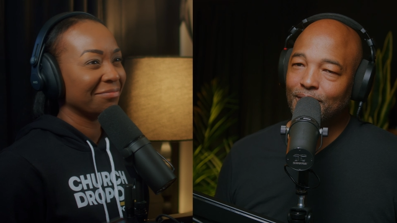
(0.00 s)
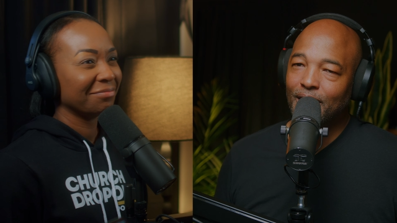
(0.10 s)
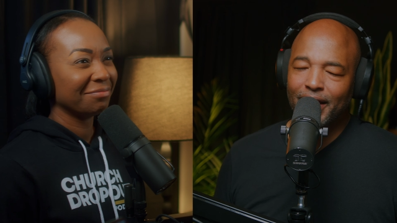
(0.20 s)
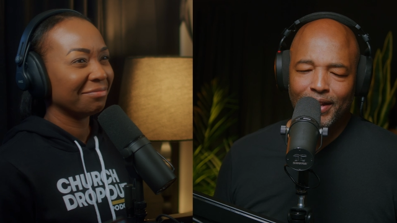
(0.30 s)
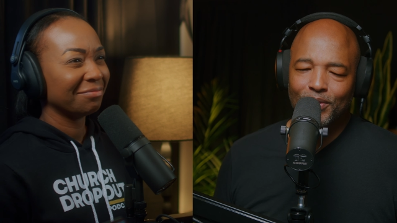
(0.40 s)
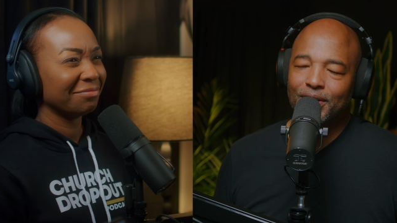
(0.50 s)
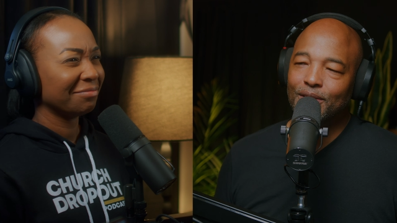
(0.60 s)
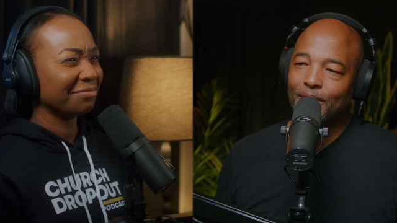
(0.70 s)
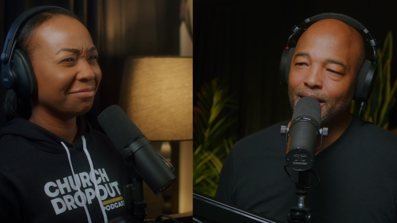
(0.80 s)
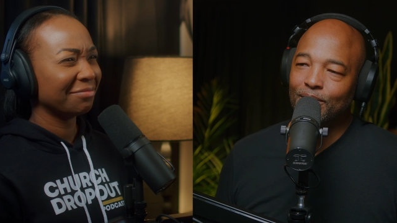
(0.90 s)
Speaker 1: I
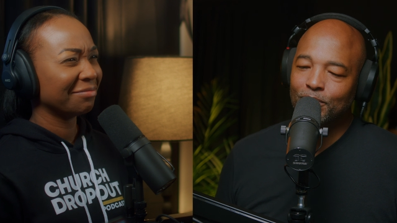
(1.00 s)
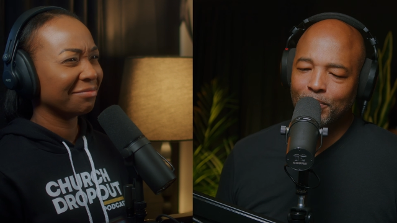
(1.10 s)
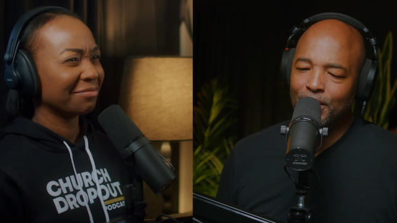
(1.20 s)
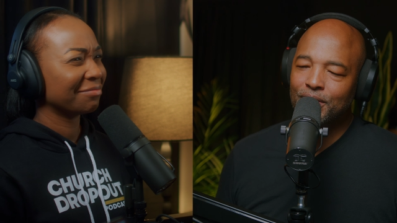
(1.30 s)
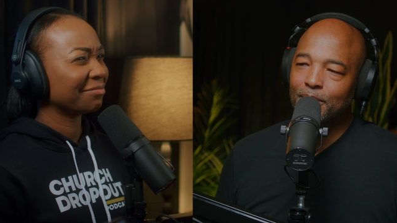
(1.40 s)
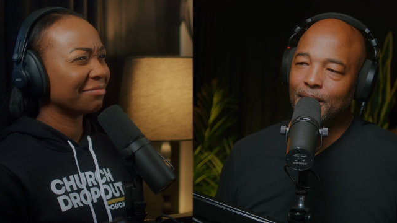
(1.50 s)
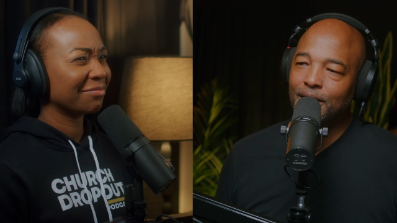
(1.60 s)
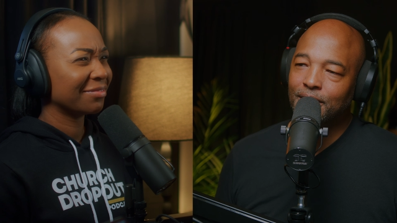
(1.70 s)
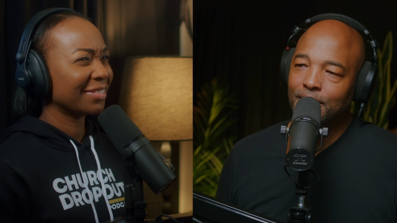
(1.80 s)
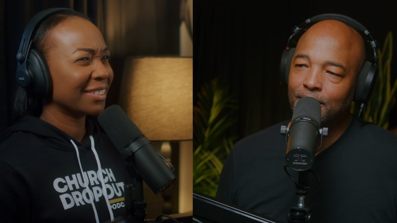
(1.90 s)
guarantee you have. Mary J.
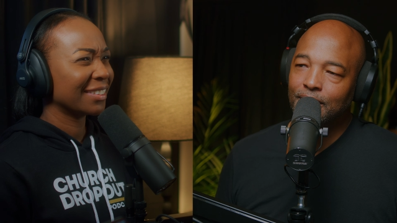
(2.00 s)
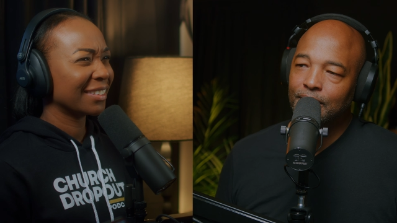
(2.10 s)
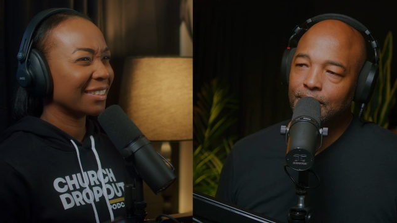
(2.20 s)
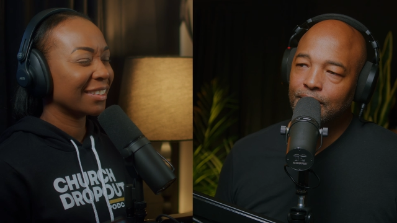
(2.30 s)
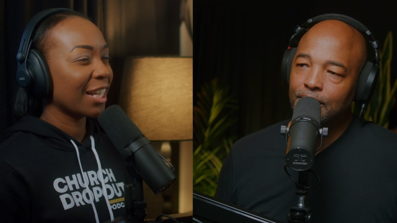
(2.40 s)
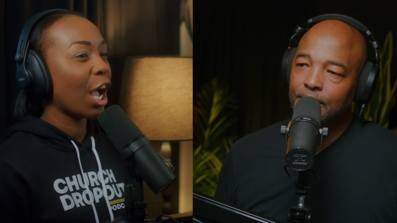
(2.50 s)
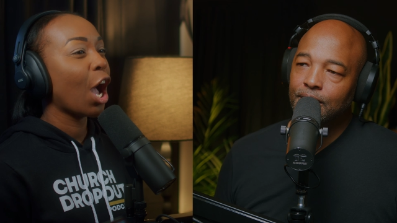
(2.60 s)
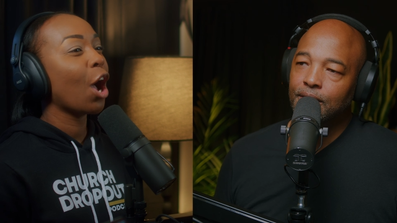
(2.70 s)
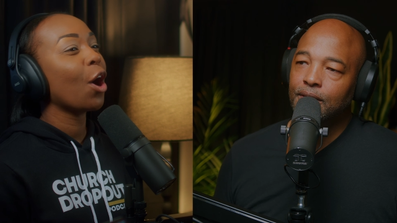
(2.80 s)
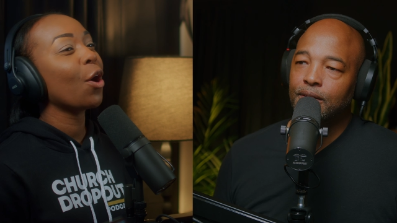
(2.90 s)
Blige.
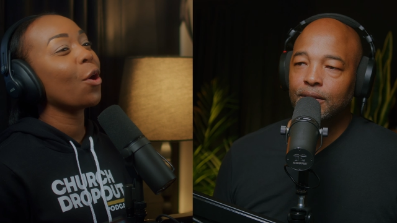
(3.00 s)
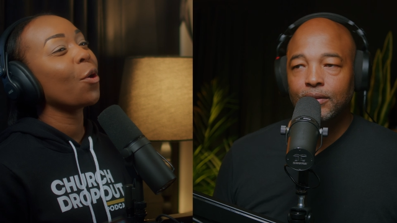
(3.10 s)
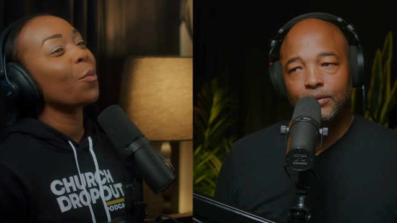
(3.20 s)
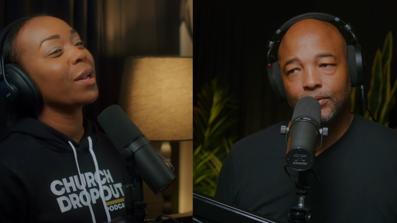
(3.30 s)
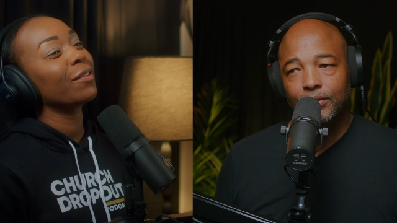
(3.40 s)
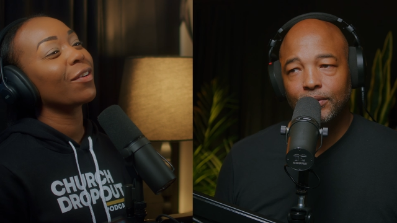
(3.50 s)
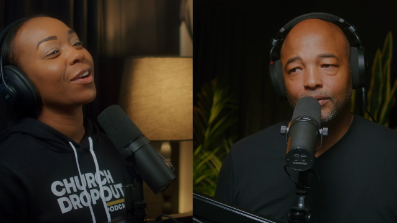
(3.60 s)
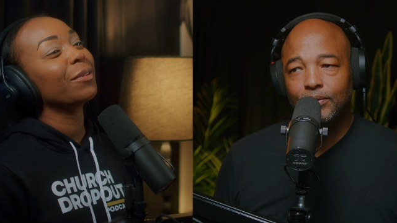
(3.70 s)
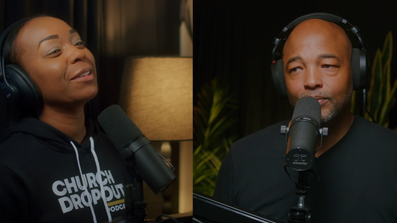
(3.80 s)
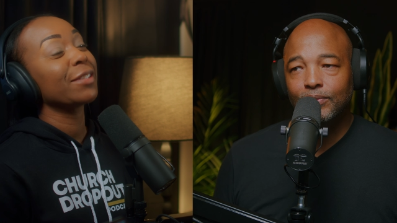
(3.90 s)
Speaker 2: Oh, one of
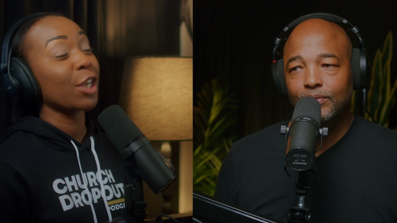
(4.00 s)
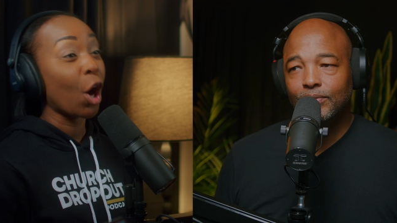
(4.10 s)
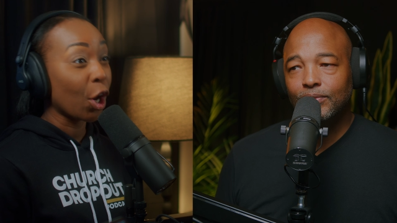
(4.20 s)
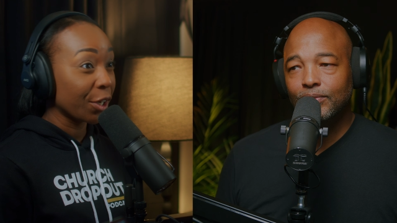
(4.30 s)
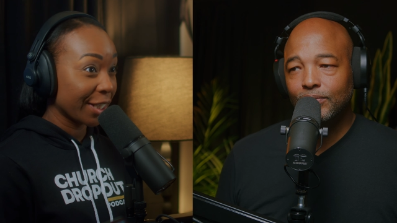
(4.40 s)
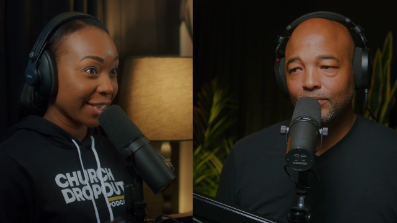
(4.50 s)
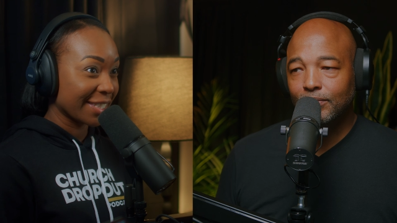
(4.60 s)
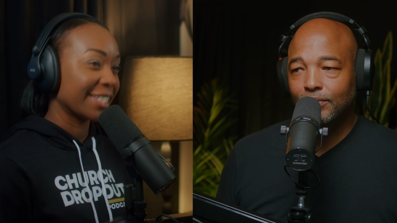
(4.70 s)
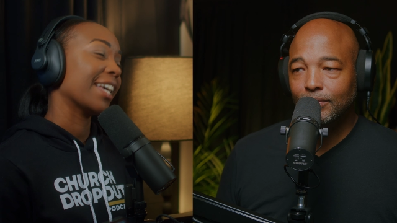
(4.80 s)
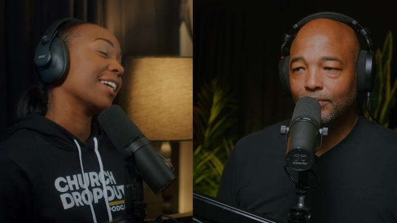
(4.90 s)
her, one of its
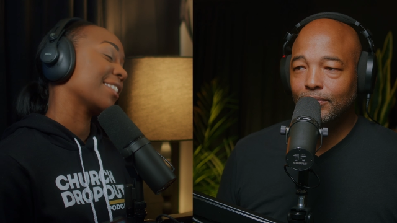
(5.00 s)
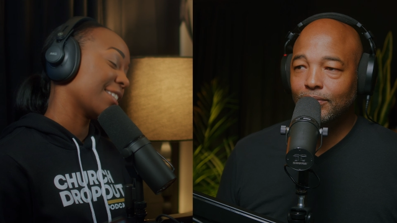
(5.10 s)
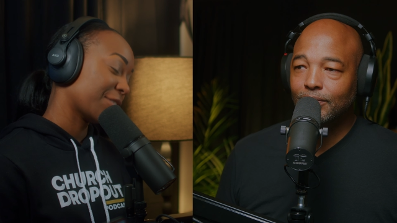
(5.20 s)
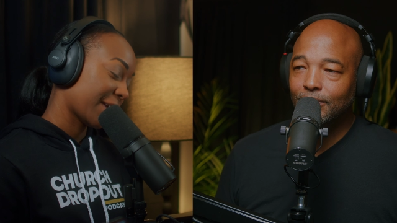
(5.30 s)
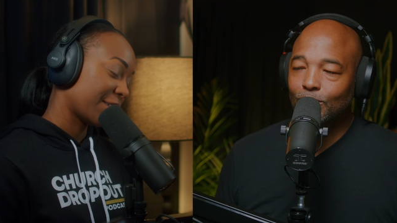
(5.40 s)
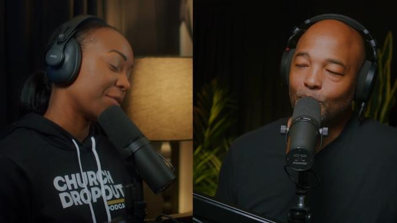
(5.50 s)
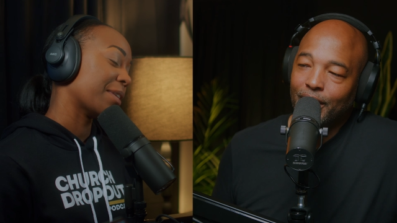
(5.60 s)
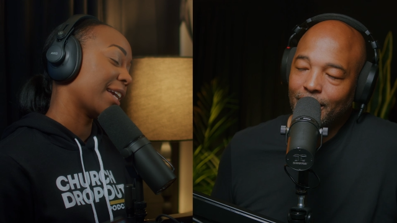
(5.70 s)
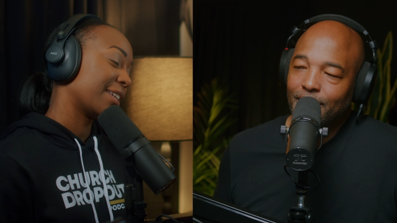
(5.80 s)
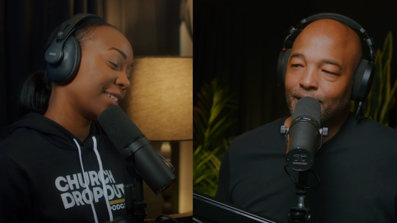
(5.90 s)
artists. Yes. Okay. Well,
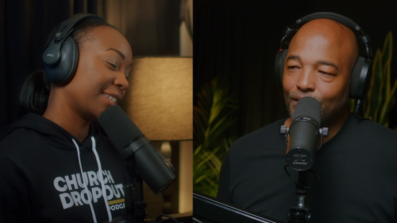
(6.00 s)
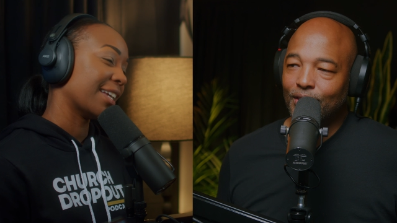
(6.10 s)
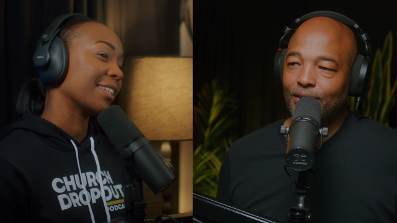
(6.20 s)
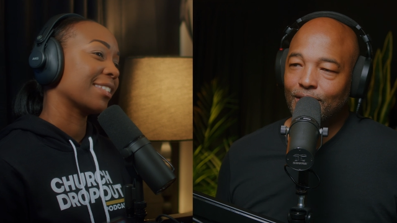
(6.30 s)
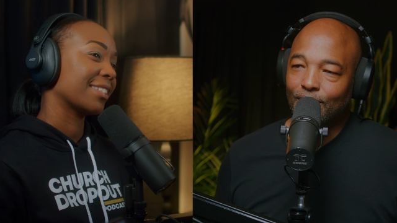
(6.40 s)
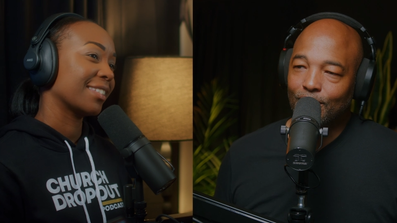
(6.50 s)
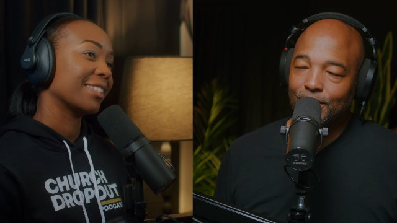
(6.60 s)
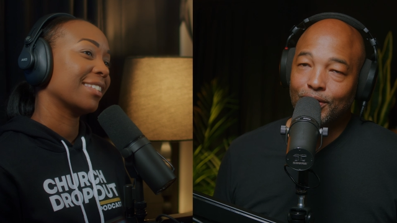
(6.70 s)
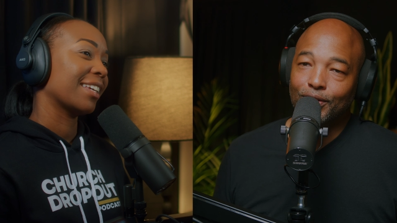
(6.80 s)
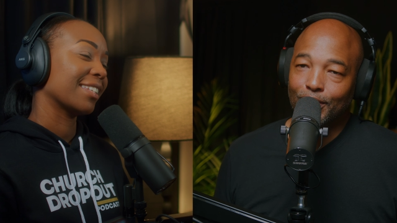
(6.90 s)
right. yeah. Then yes. you, you
Speaker 1: know,
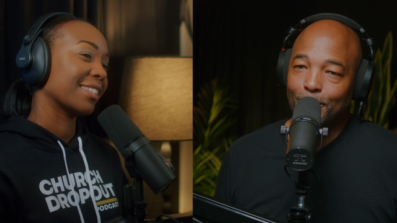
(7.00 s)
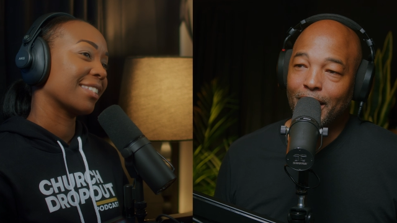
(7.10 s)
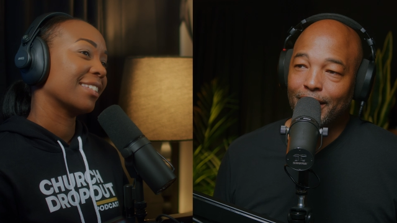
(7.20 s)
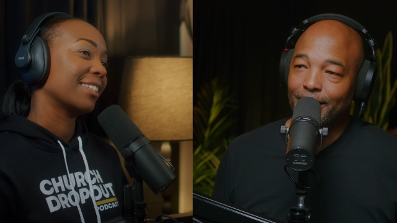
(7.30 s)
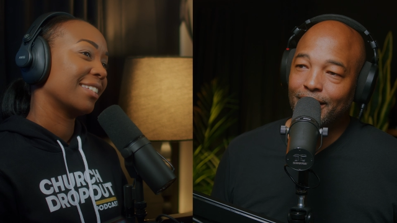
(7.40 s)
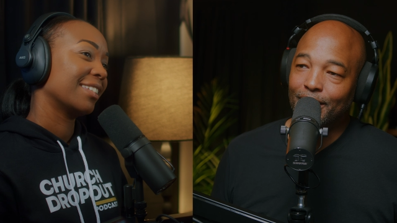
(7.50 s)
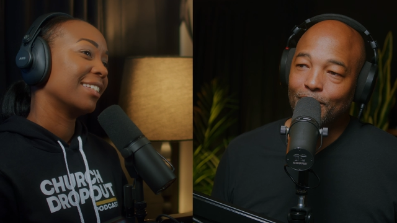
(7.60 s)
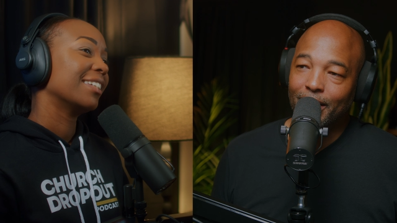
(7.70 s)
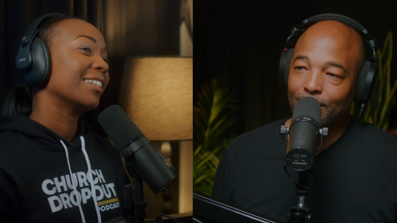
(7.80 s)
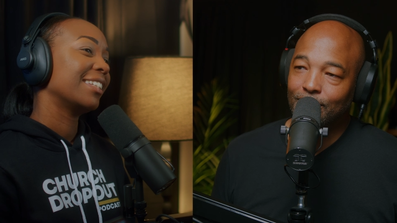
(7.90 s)
essentially, yes. you're buying a
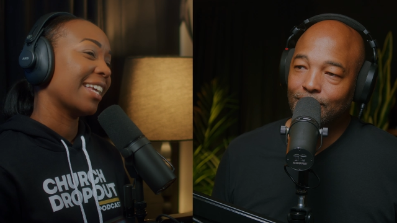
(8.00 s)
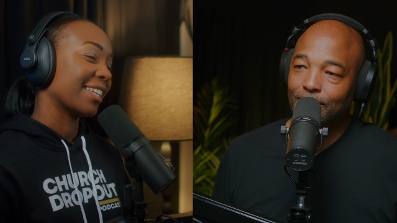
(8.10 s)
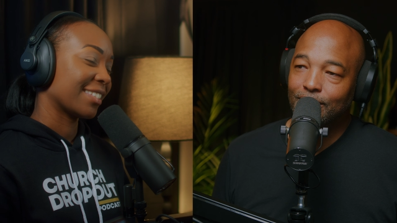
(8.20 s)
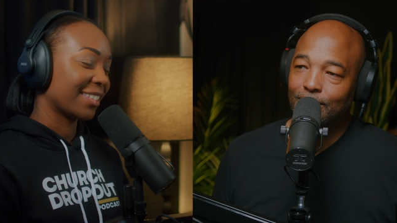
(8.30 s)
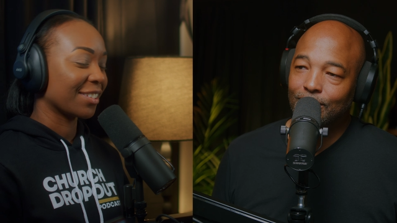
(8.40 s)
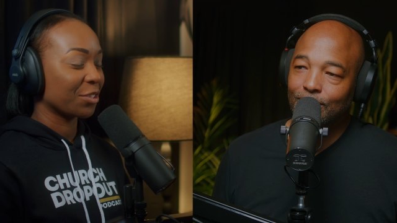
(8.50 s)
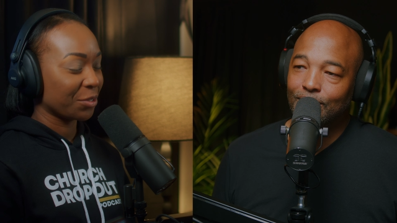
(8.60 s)
Diddy record.
Speaker 2: Yes, that's